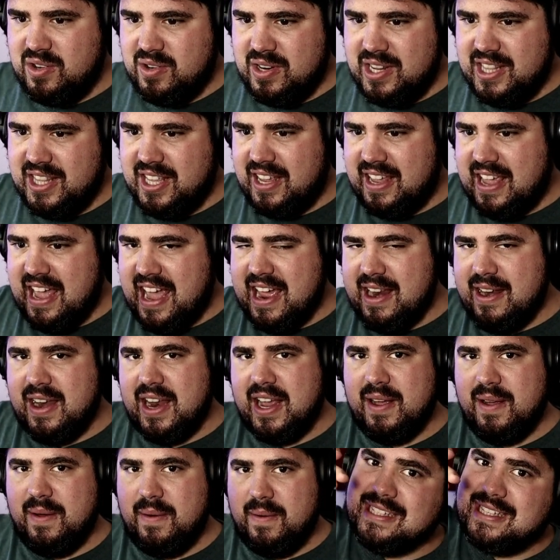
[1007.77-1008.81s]
You need the
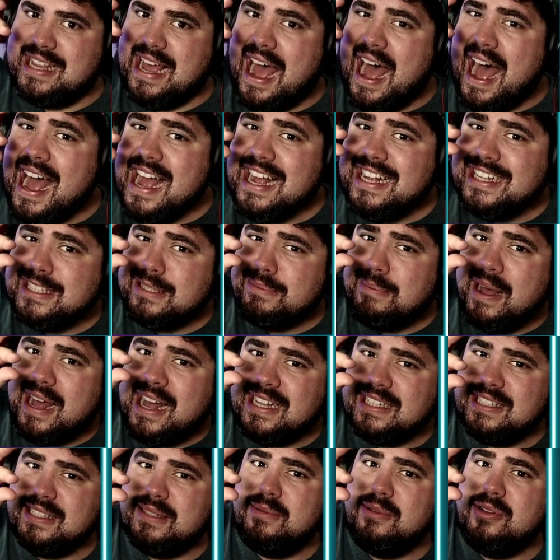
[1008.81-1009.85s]
gain as high as
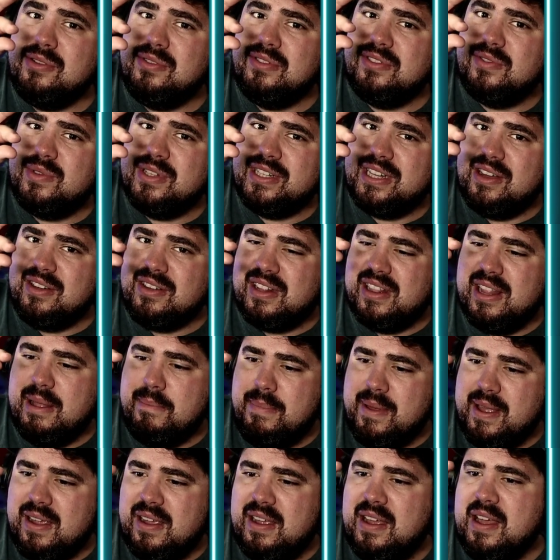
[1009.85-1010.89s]
possible without
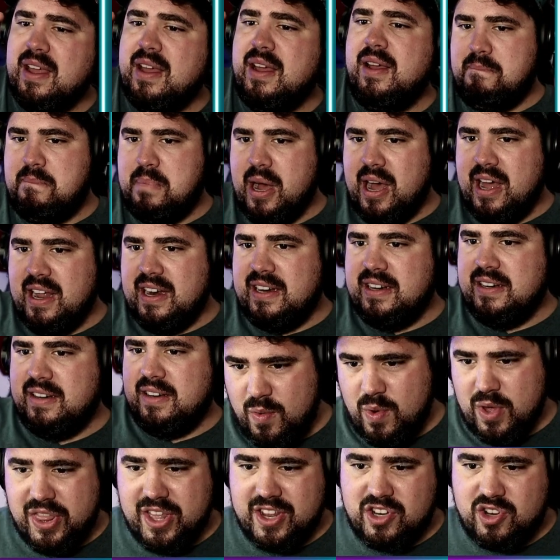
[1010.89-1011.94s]
clipping, but
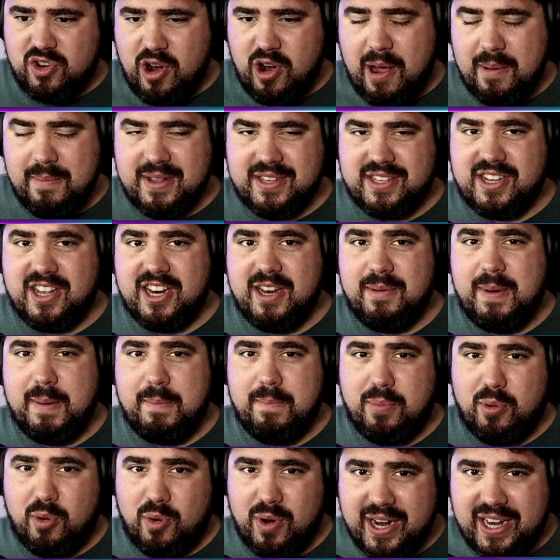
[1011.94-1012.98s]
with a drum, it's going to be
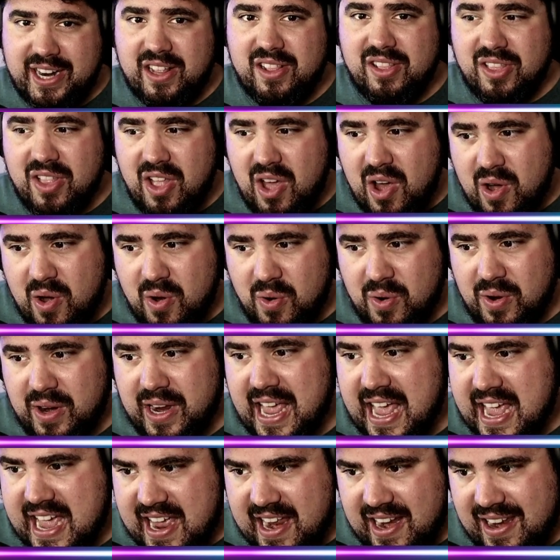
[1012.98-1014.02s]
pretty low
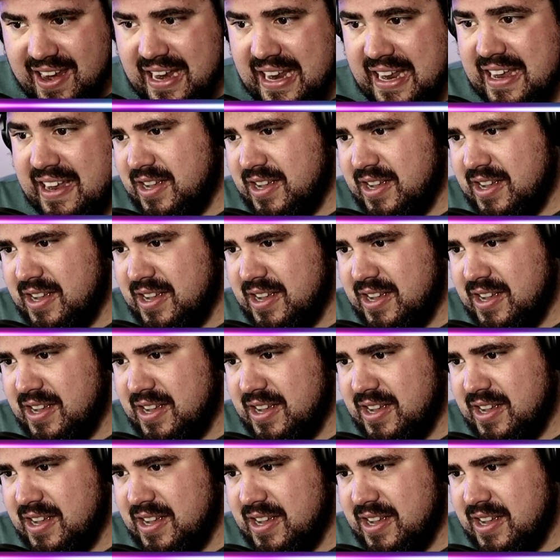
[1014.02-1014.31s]
gain.